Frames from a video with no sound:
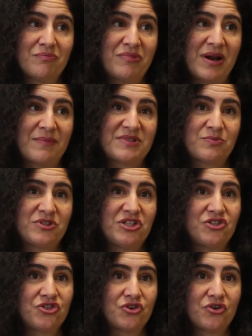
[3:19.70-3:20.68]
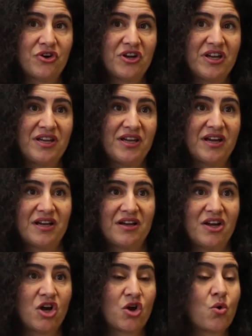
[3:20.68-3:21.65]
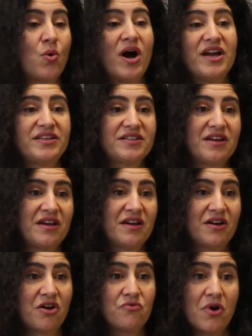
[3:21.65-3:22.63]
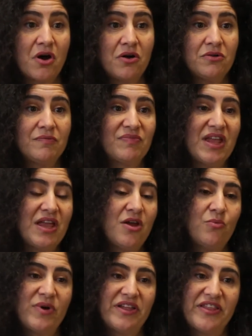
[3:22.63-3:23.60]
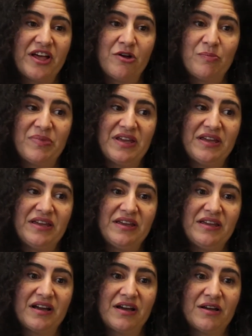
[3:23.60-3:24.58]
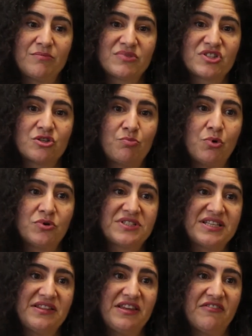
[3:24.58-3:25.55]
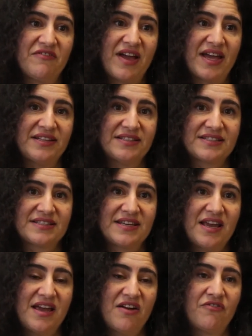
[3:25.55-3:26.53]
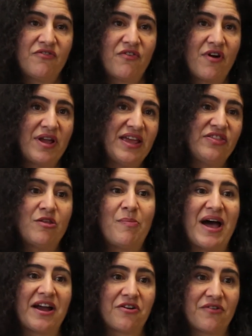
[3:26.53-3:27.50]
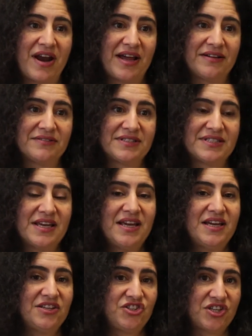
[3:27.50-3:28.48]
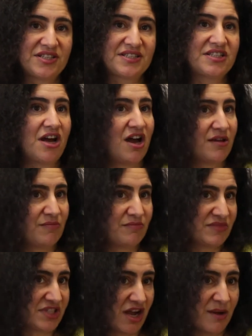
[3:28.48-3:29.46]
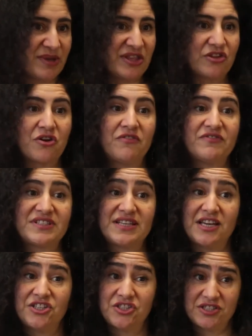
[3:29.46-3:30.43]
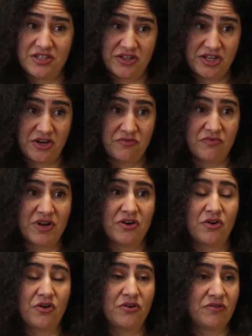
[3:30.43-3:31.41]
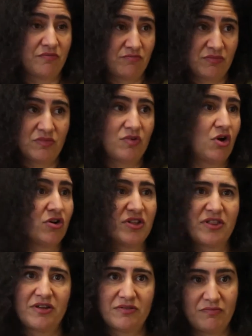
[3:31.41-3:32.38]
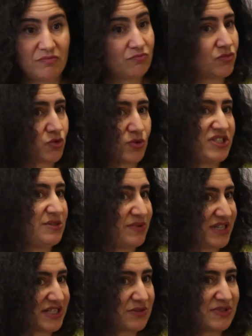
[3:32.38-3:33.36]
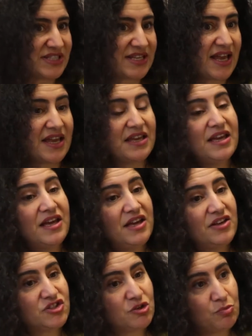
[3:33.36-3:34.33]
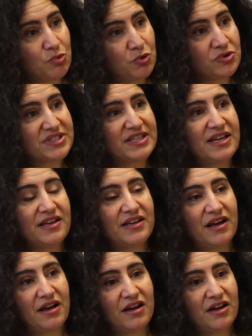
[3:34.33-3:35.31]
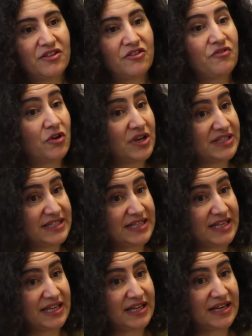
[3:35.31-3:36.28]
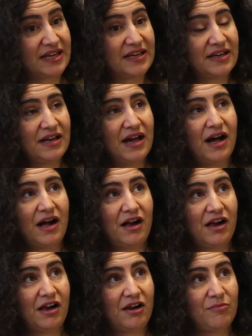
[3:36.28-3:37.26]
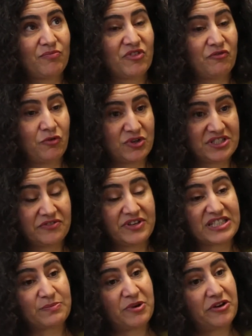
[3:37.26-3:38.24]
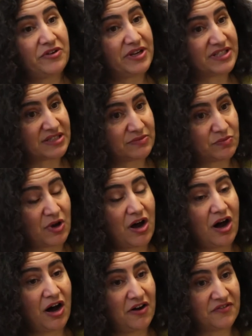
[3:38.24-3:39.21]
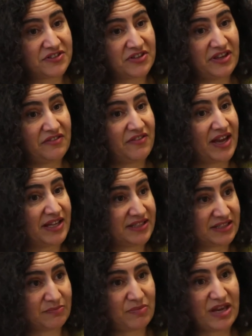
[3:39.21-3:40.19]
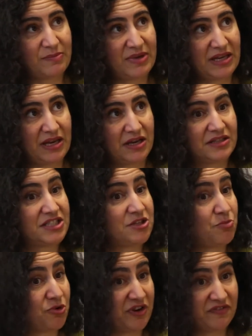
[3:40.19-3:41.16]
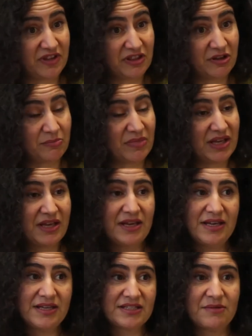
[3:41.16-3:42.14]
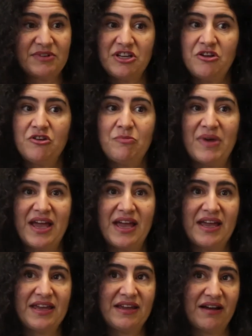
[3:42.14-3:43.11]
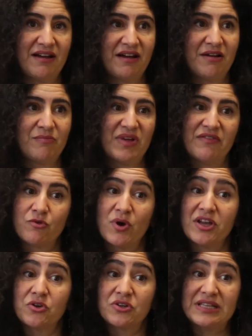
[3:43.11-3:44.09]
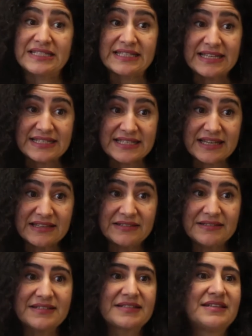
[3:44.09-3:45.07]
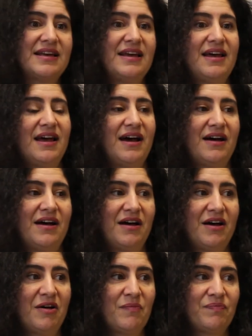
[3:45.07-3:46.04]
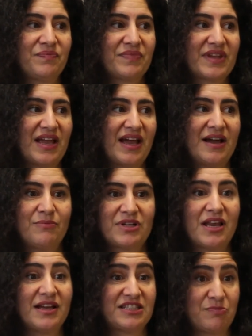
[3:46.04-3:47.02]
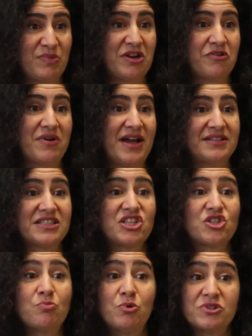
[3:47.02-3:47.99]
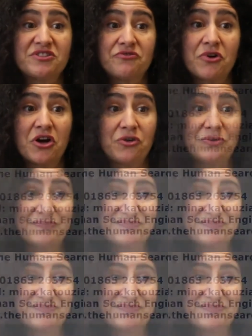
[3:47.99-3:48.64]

perhaps would enjoy a quieter role, where they'll be supporting the event in the background, just timing the conversation so they don't run on longer than 20 minutes, we say, supporting the volunteer voice of experience after the event, maybe debriefing them, somebody who may have quite good listening skills and would like to be around in a supportive role.